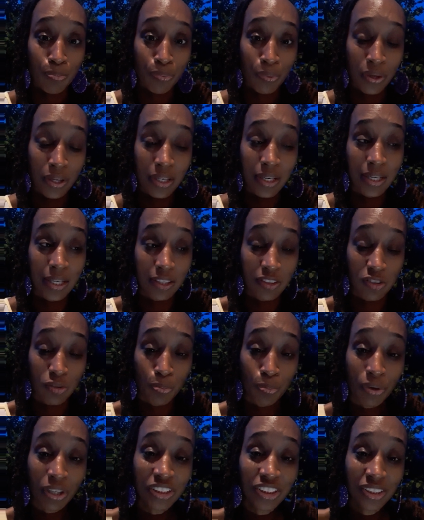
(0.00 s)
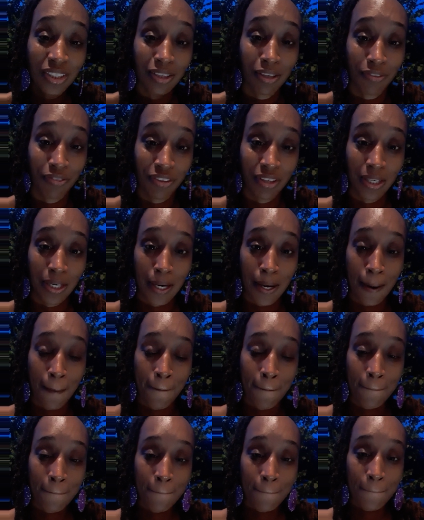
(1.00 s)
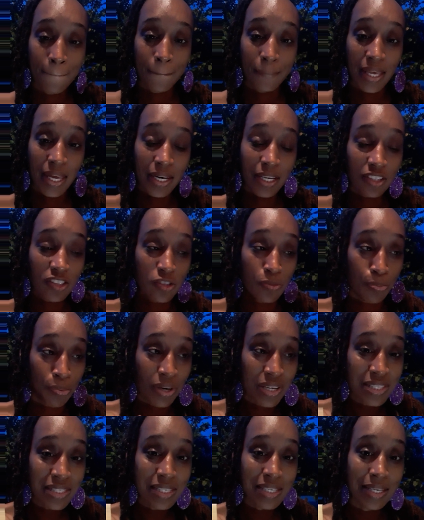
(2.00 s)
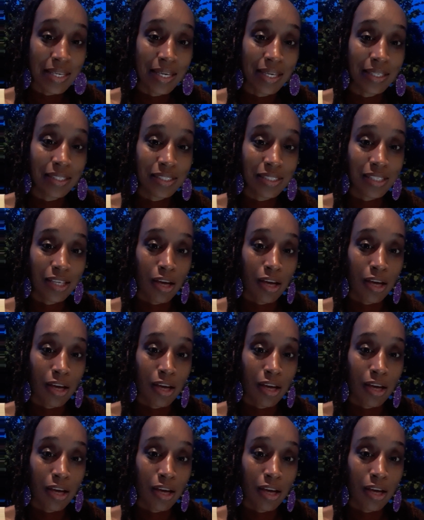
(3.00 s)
in an expression of it and expressing it